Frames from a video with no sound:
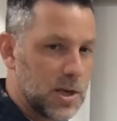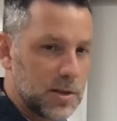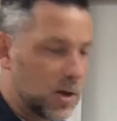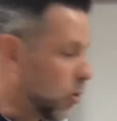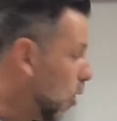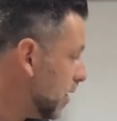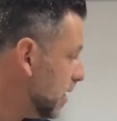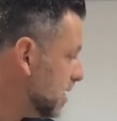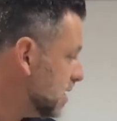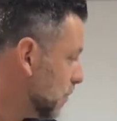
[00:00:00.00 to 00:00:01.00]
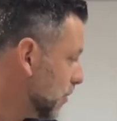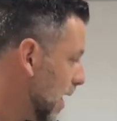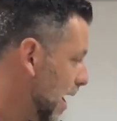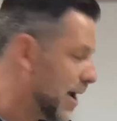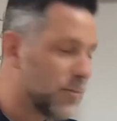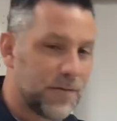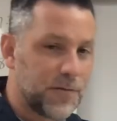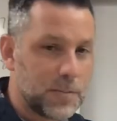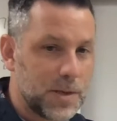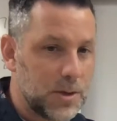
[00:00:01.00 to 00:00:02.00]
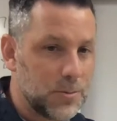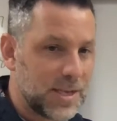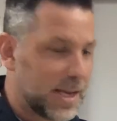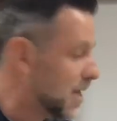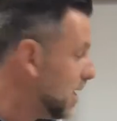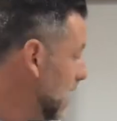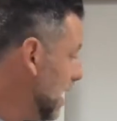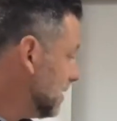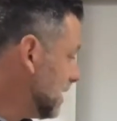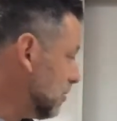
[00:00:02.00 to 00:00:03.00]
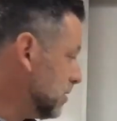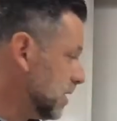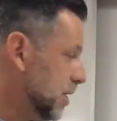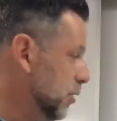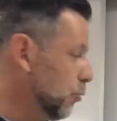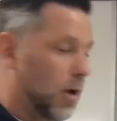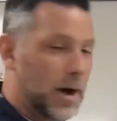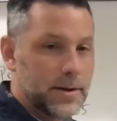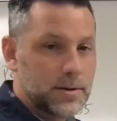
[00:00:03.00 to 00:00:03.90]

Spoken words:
The quantity supplied went from QD down to Q1,